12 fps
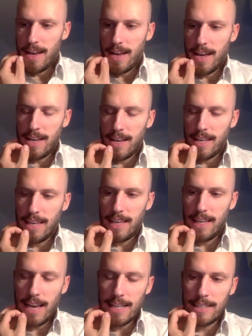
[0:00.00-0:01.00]
uh,
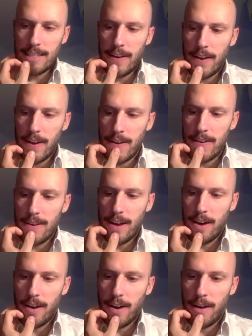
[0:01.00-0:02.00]
yes and no.
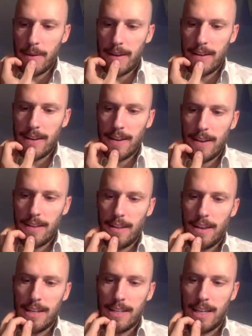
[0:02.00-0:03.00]
I, I mean,
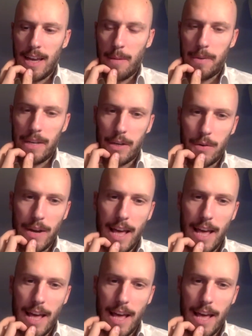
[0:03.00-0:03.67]
there's a company called